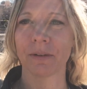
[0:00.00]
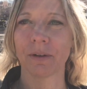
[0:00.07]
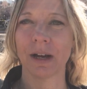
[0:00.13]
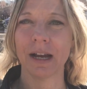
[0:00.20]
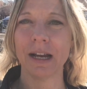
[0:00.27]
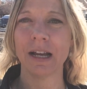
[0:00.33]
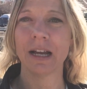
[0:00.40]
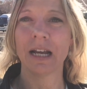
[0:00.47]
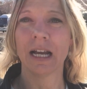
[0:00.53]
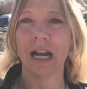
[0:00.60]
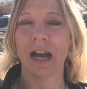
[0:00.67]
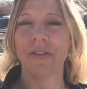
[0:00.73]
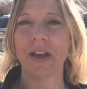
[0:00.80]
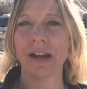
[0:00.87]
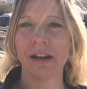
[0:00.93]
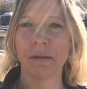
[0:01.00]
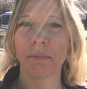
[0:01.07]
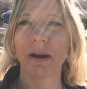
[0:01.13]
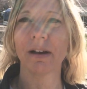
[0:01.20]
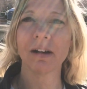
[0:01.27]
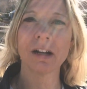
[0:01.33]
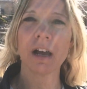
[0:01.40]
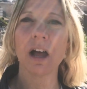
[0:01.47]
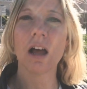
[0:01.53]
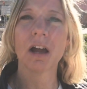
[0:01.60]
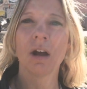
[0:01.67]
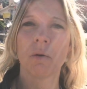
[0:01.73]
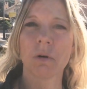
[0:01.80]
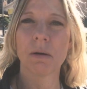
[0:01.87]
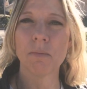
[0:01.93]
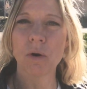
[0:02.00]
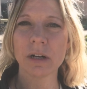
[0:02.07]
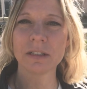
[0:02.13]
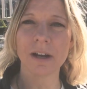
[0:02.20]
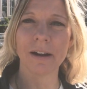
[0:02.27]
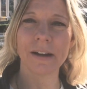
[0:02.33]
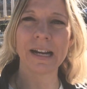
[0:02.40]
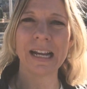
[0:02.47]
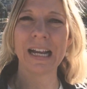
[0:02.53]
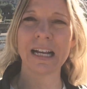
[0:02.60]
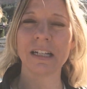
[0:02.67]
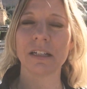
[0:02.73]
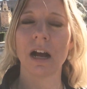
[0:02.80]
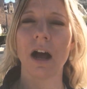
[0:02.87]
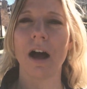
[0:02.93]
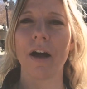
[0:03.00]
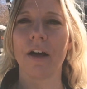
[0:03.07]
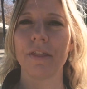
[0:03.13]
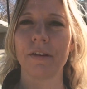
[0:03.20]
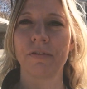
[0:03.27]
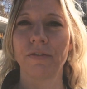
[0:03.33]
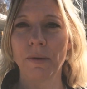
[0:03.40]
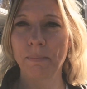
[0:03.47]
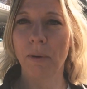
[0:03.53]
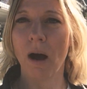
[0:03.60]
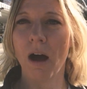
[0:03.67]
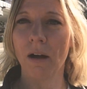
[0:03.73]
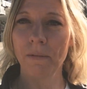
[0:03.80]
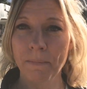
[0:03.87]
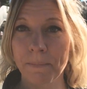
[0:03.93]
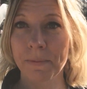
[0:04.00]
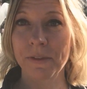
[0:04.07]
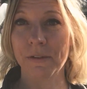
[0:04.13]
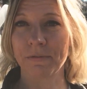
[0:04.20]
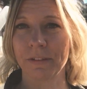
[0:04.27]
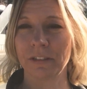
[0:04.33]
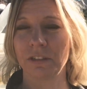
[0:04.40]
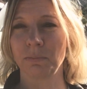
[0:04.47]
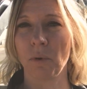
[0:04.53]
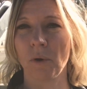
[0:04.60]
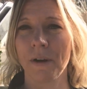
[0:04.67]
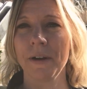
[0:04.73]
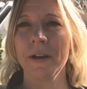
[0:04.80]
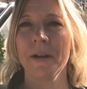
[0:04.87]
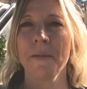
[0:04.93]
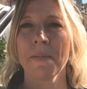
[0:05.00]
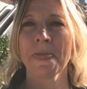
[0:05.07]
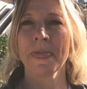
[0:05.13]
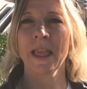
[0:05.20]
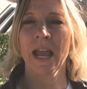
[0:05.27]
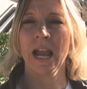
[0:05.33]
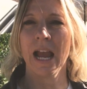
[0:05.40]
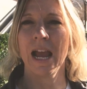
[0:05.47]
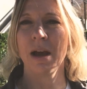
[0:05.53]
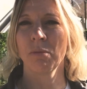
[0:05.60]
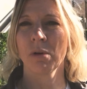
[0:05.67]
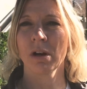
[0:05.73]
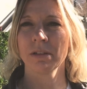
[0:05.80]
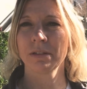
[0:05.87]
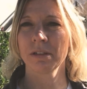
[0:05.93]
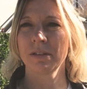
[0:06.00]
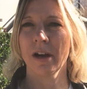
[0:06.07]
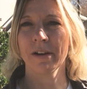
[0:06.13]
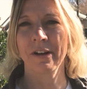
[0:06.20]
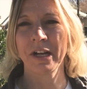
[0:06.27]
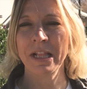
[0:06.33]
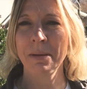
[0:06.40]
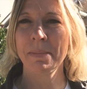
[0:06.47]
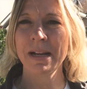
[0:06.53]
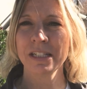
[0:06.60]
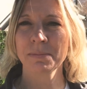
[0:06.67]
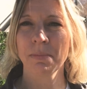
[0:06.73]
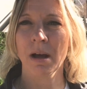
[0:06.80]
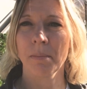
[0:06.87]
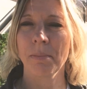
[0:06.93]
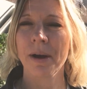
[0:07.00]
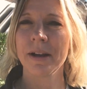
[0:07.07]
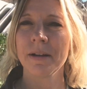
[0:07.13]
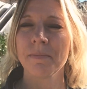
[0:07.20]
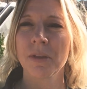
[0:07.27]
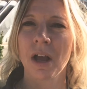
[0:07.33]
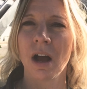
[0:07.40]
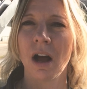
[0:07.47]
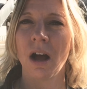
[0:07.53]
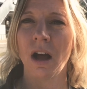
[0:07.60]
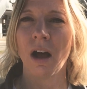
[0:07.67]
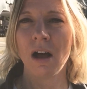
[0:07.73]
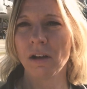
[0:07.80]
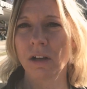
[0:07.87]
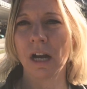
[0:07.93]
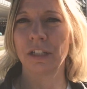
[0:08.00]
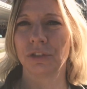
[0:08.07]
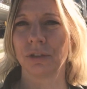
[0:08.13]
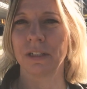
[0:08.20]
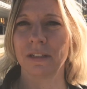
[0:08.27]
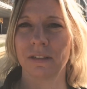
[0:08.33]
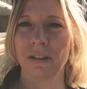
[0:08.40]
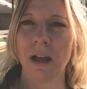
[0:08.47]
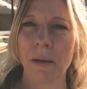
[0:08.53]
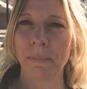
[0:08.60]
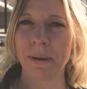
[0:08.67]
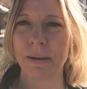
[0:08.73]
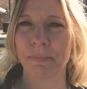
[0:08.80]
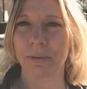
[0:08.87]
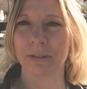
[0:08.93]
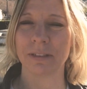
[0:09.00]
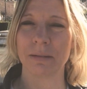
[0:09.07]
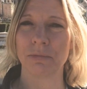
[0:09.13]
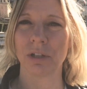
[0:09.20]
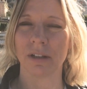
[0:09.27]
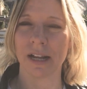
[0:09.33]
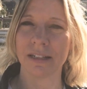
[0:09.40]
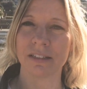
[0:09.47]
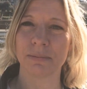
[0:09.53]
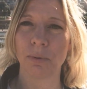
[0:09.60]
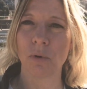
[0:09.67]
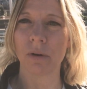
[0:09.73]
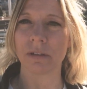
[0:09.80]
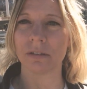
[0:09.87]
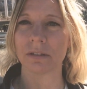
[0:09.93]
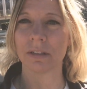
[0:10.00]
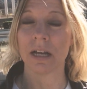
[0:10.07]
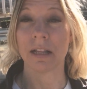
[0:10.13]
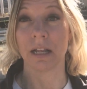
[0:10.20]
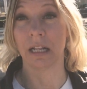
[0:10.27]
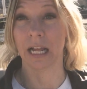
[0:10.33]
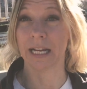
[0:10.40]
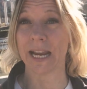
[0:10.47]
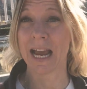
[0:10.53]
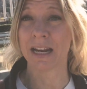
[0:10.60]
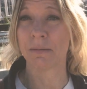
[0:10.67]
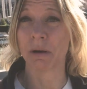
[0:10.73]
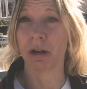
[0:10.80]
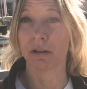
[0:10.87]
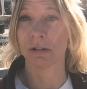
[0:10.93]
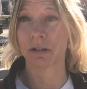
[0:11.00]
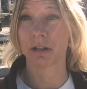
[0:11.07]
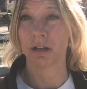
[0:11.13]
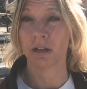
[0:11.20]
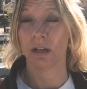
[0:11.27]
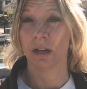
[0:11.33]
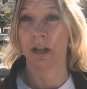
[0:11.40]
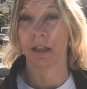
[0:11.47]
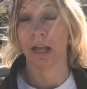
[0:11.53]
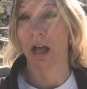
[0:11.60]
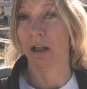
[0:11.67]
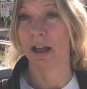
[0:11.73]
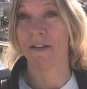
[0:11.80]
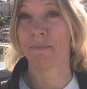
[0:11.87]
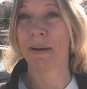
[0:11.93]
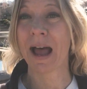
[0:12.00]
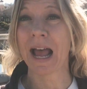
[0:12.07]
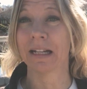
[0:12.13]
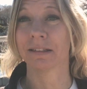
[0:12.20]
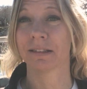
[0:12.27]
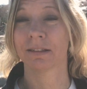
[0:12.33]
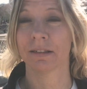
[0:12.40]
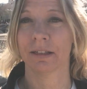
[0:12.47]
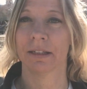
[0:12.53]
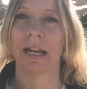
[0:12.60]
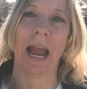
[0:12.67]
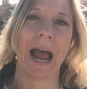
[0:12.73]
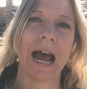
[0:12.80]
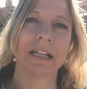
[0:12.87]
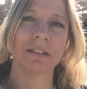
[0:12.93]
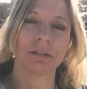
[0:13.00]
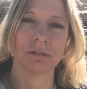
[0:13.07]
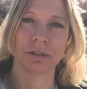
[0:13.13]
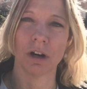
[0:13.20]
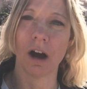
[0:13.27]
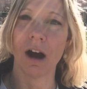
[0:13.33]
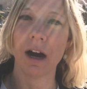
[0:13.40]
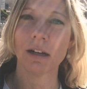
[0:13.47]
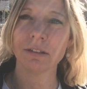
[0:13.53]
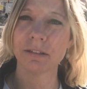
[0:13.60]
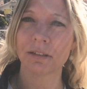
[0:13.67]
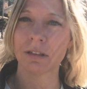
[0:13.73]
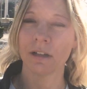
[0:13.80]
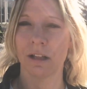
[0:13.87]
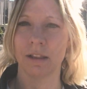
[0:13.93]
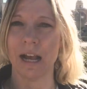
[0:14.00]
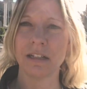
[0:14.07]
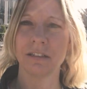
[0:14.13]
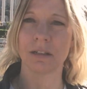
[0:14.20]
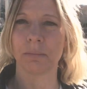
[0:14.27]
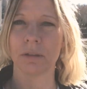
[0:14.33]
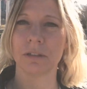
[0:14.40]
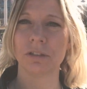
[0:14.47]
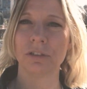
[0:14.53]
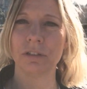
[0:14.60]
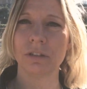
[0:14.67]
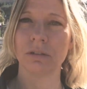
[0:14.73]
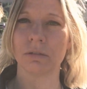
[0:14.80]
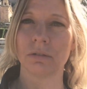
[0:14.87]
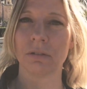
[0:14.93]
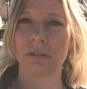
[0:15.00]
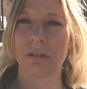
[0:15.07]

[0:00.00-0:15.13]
Okay, and then in America, we're more targeting the football, different sport, and we're also targeting the baseball. But all countries, all people seem to like sports. They like animals. They all have pets, cats or dogs. That's similar too.